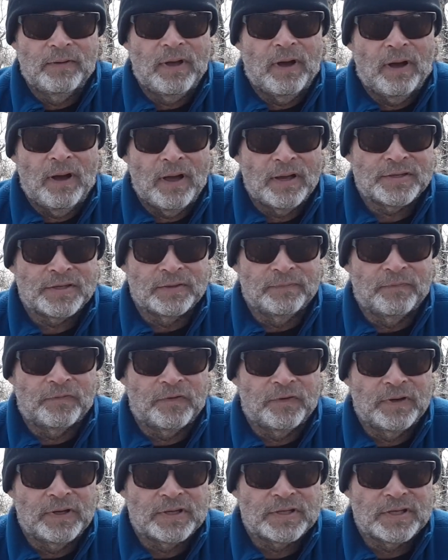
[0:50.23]
Awesome
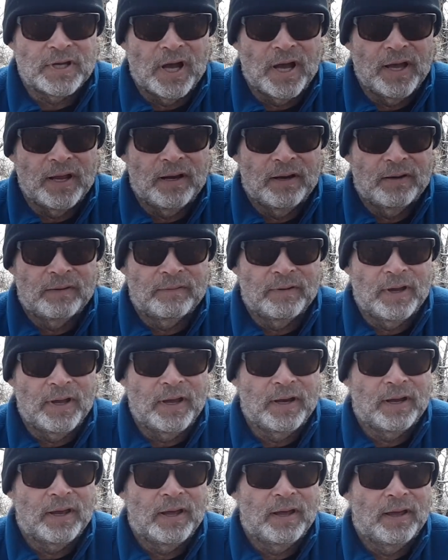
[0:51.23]
for inside,
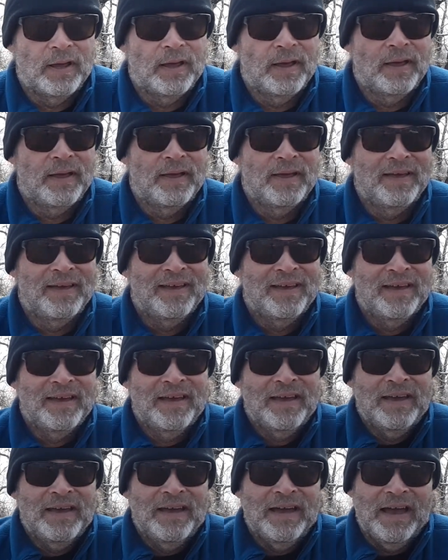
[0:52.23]
right?
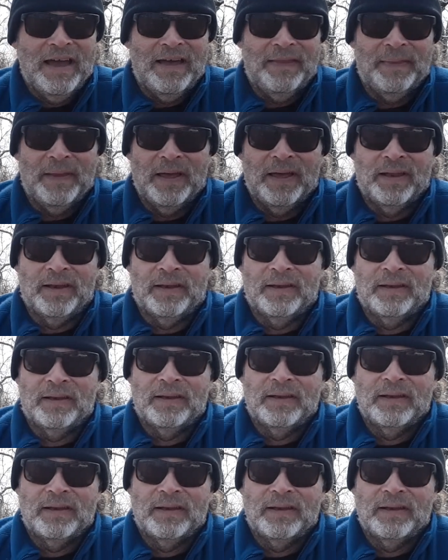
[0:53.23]
And then